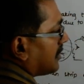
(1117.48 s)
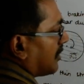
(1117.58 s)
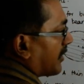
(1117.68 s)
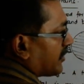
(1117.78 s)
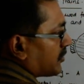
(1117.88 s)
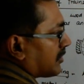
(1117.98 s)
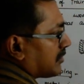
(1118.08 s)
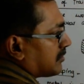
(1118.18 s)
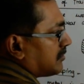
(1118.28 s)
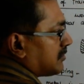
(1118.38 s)
Okay, so
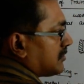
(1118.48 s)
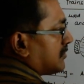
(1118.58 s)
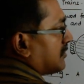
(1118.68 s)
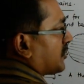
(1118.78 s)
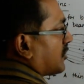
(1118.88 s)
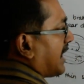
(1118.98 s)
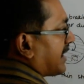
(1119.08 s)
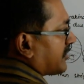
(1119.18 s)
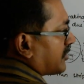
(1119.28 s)
that is